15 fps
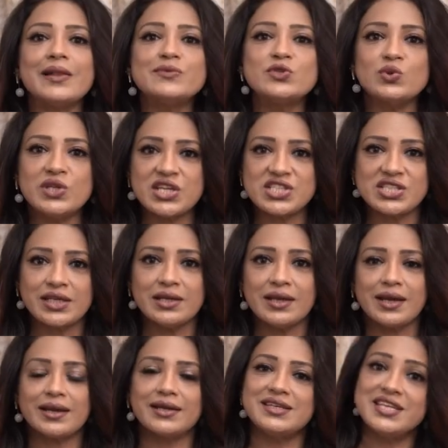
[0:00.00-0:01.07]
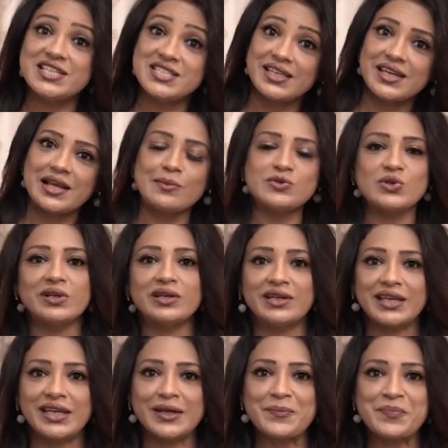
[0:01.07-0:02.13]
helps you teaching and teaching helps you
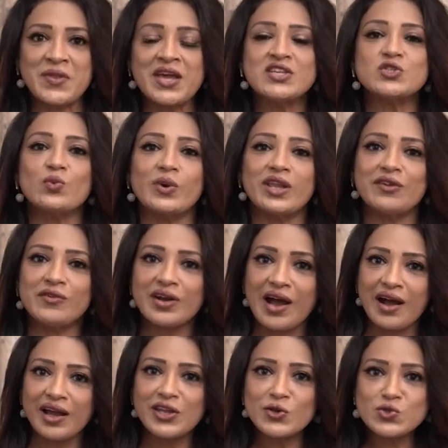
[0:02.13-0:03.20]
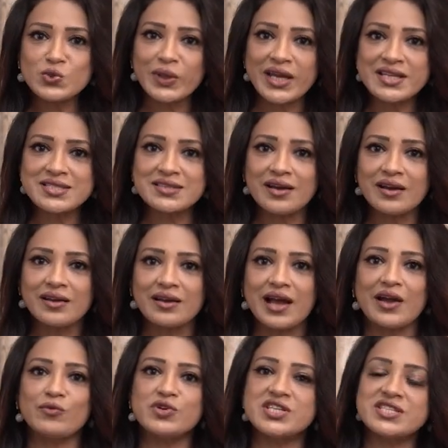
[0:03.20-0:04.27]
learning. So whenever I used to get stuck,
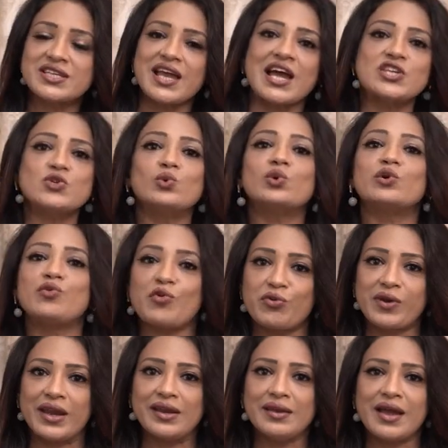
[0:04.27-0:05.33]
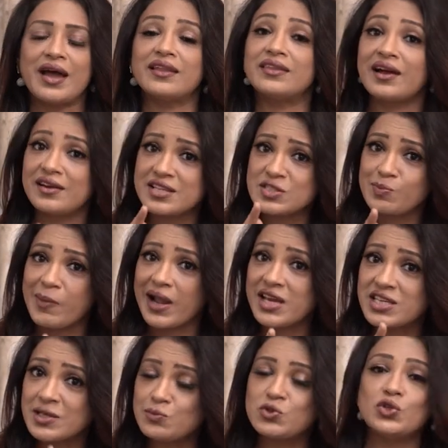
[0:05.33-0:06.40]
I would just catch hold of a friend, and that is my
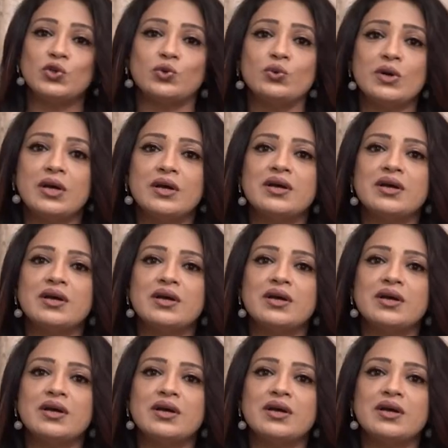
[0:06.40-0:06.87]
tip to you.